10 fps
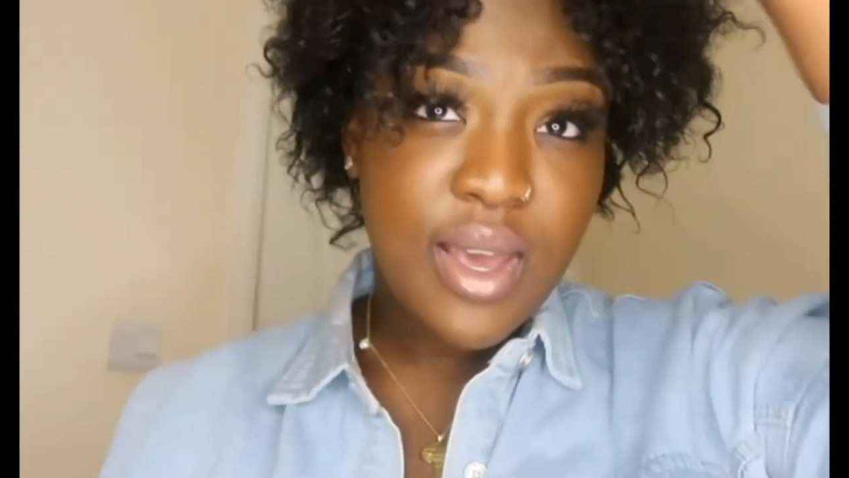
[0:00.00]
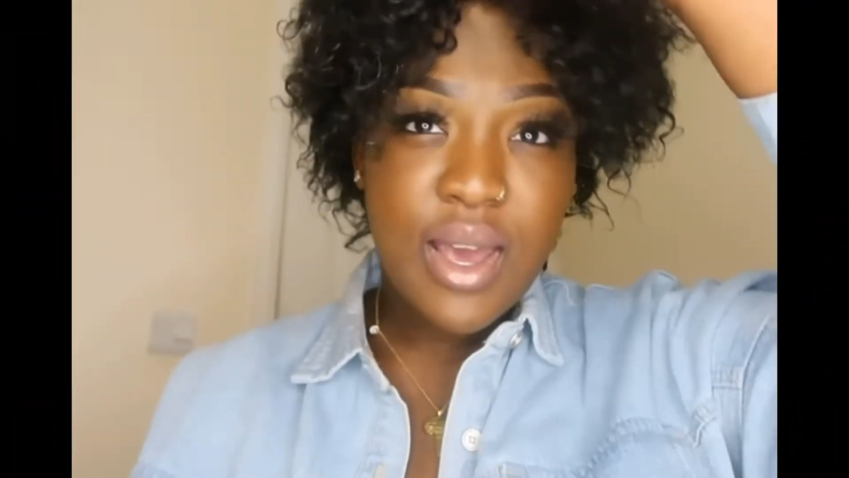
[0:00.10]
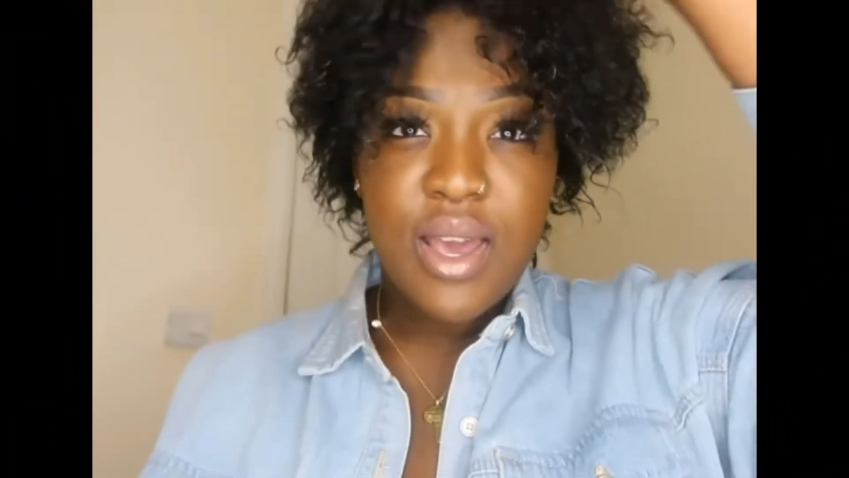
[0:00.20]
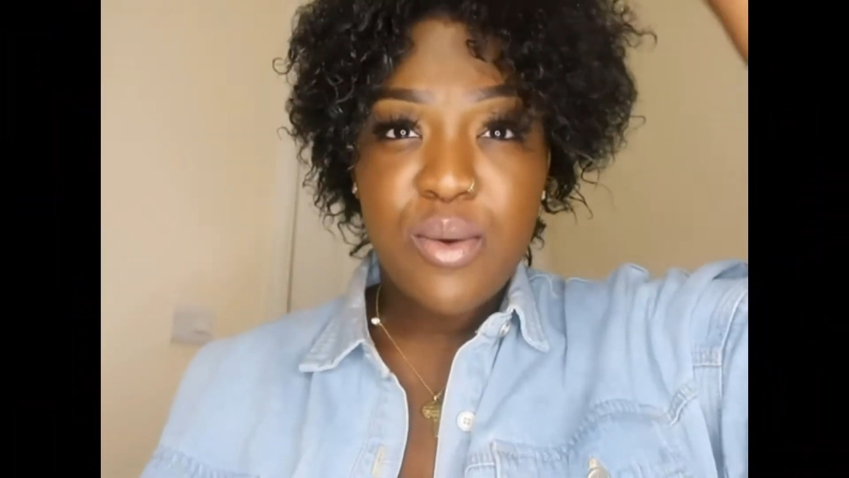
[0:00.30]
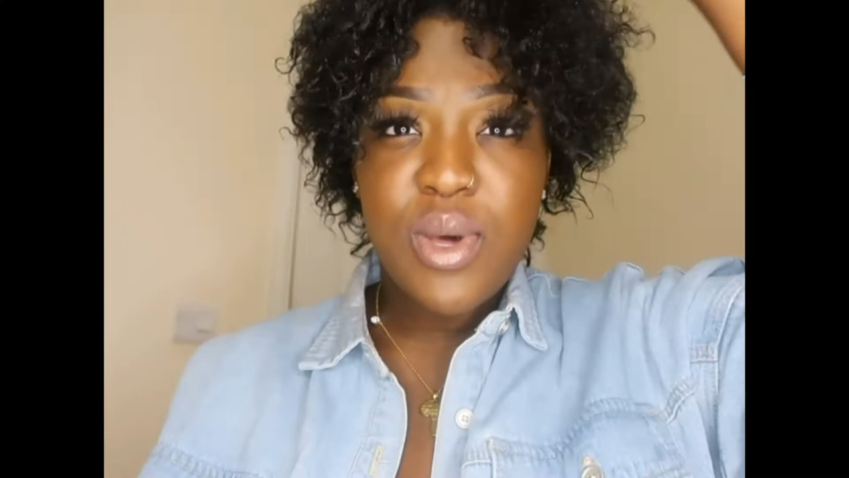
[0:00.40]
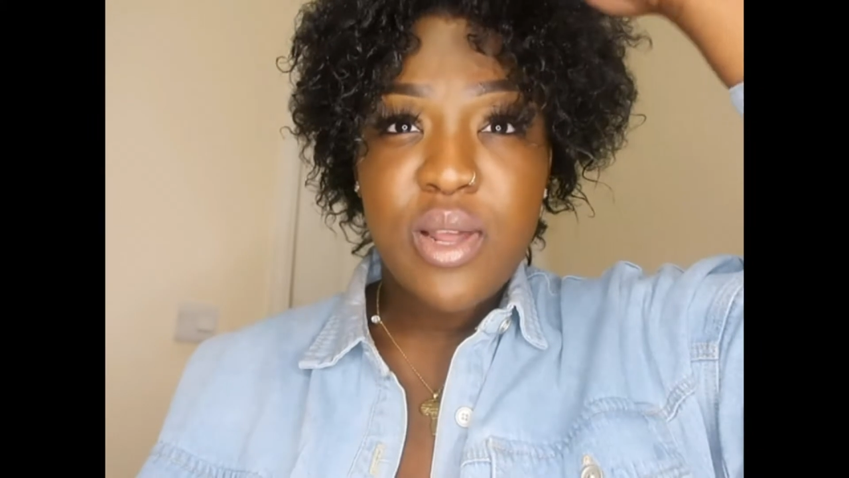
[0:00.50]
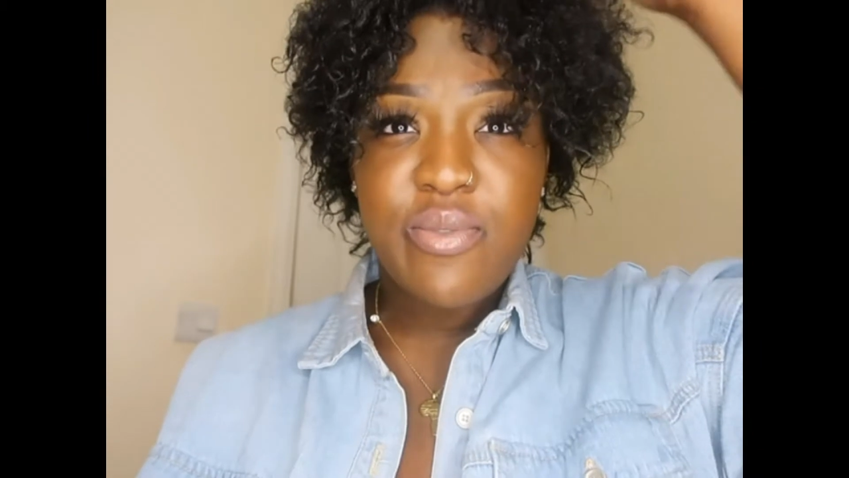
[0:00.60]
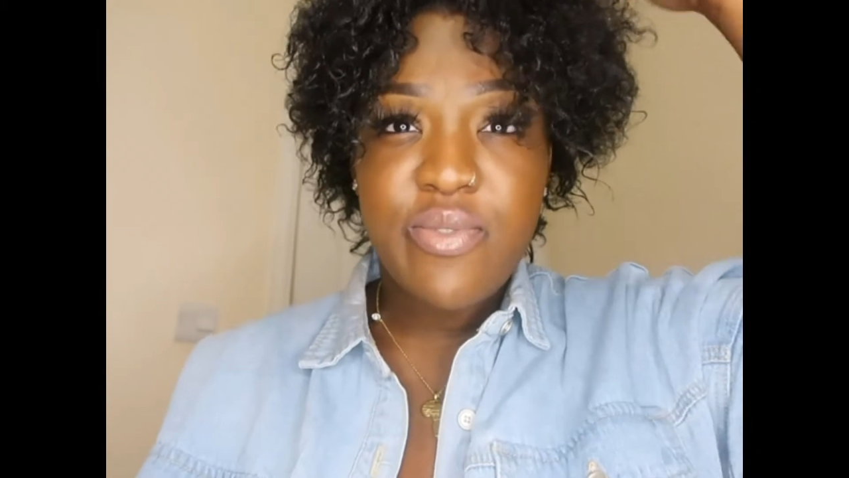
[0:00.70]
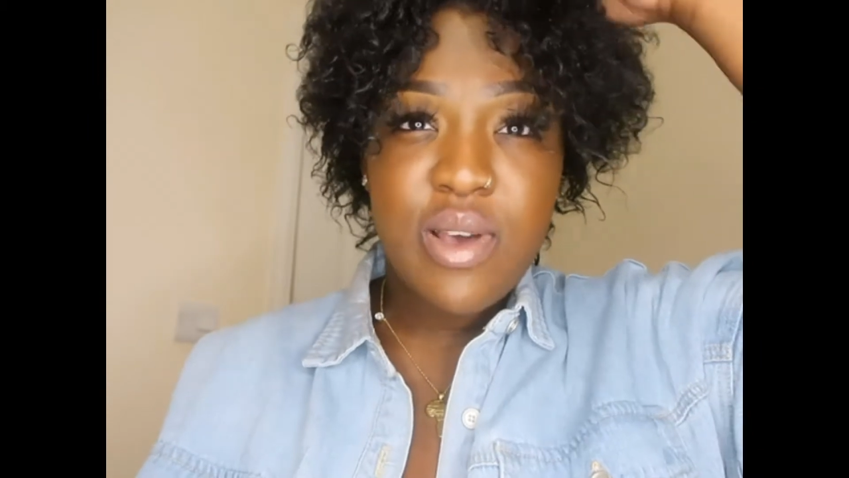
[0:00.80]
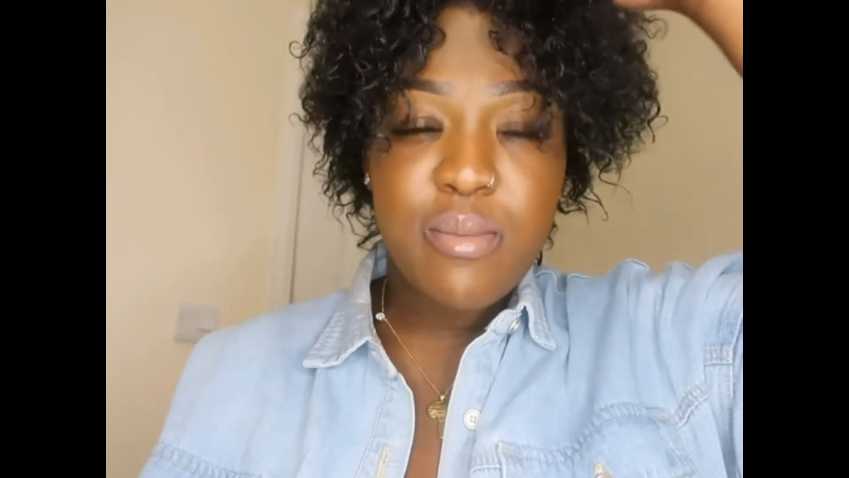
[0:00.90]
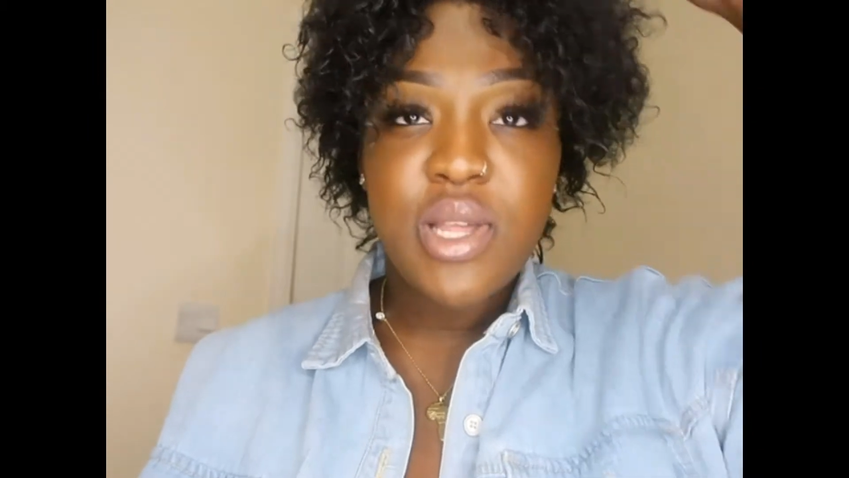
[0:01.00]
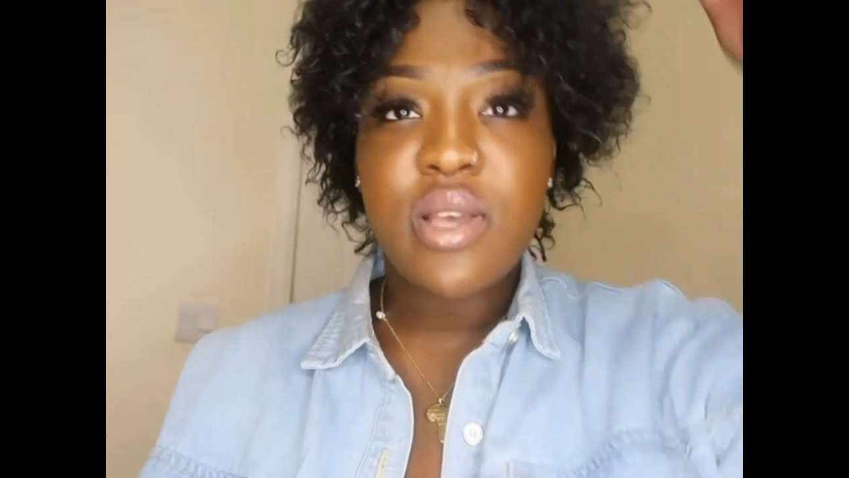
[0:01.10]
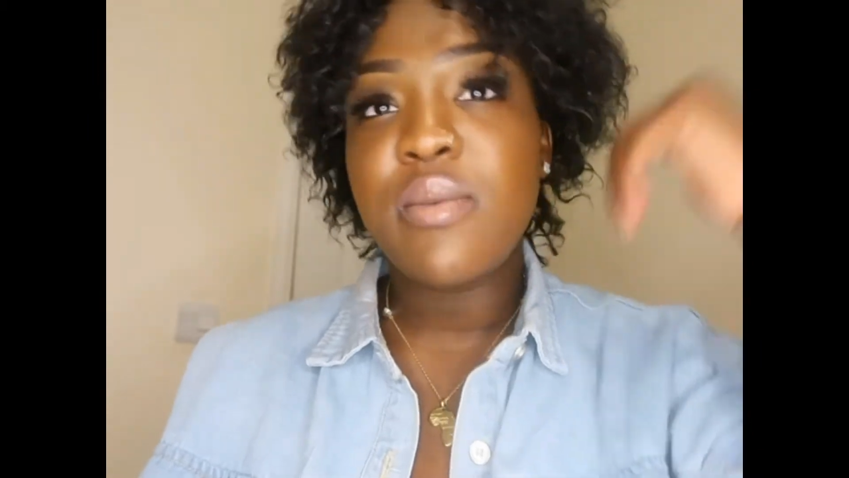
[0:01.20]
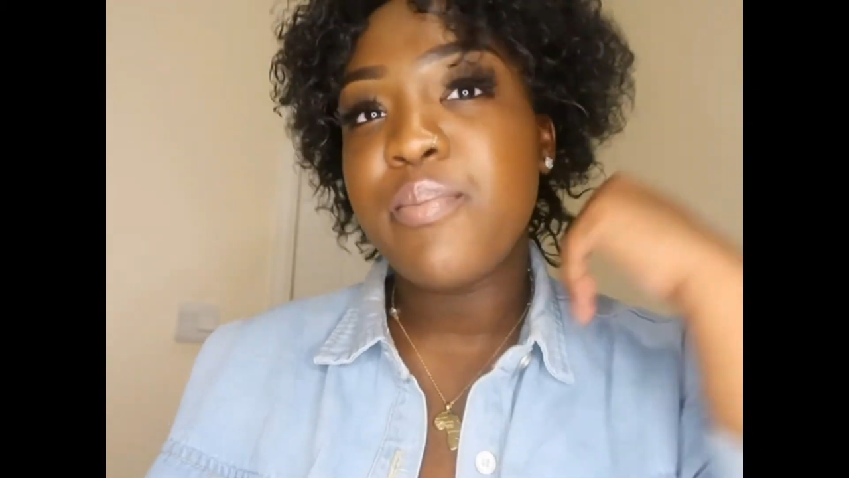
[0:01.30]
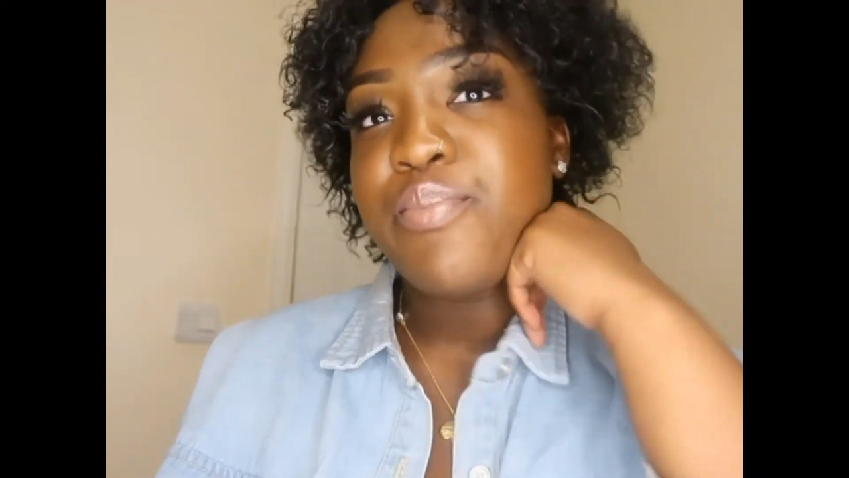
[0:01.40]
Hey, what up family?